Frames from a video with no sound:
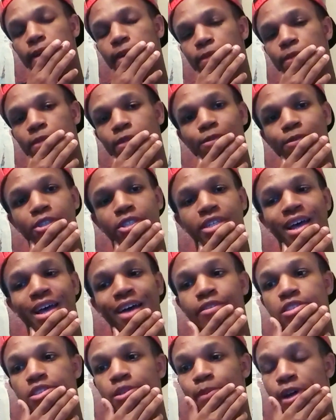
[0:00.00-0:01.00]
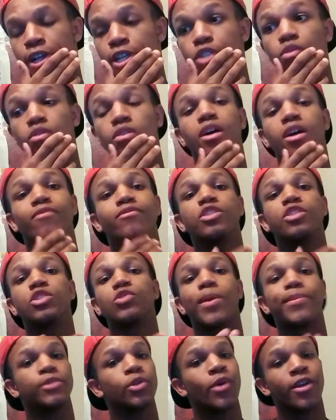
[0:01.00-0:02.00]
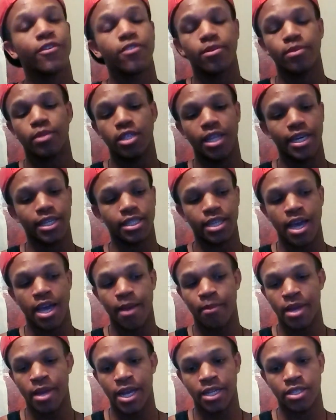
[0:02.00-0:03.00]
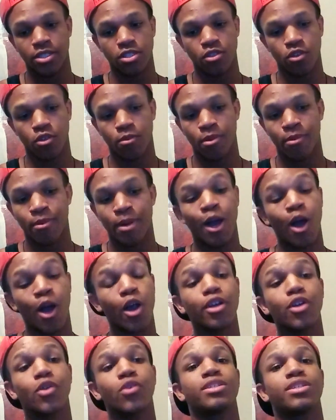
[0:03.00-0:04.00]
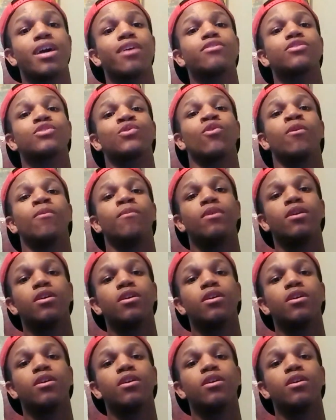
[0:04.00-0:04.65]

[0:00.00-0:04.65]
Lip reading: of just having somebody you love just swept away from you like that, man. So my heart goes out to him.